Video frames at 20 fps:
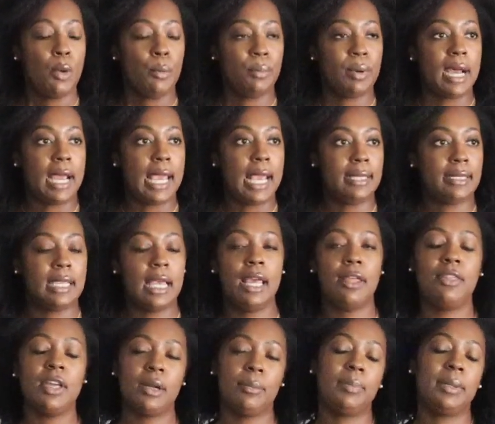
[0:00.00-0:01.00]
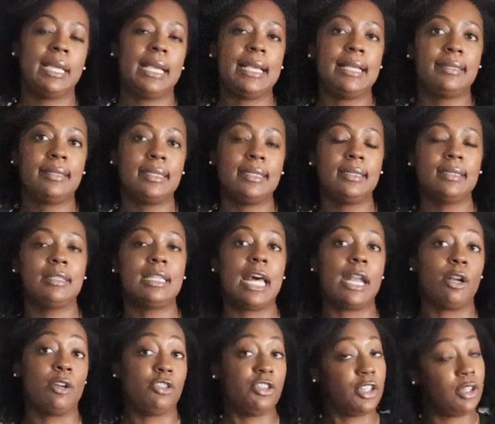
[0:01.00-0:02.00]
But they're pieces
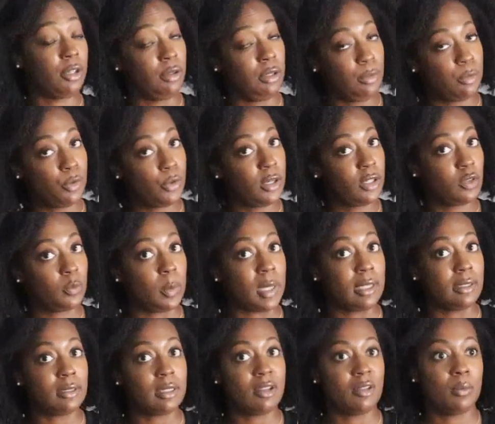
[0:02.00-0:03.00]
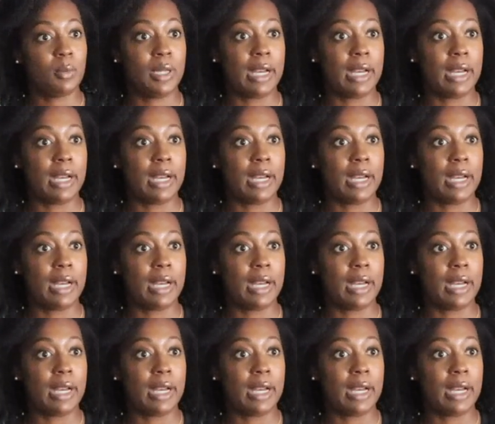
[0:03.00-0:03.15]
that are generally more expensive,